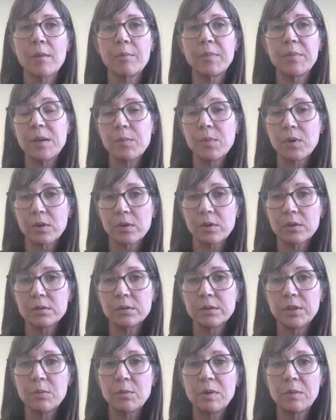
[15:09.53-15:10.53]
people,
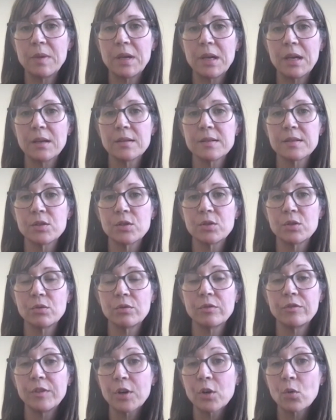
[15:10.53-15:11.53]
human beings, to
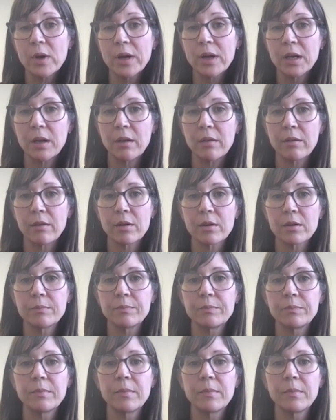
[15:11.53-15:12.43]
fear one another,